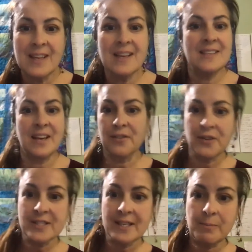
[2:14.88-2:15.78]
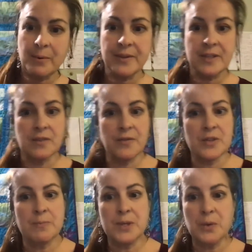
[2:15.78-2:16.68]
Take, for example, the
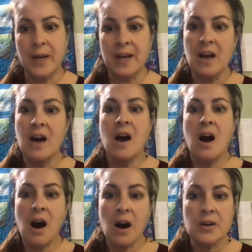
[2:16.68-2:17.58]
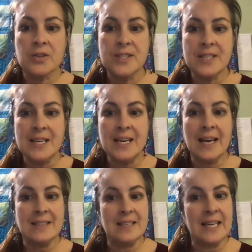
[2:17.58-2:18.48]
difference between hard C
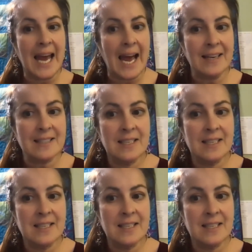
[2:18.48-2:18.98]
as in cat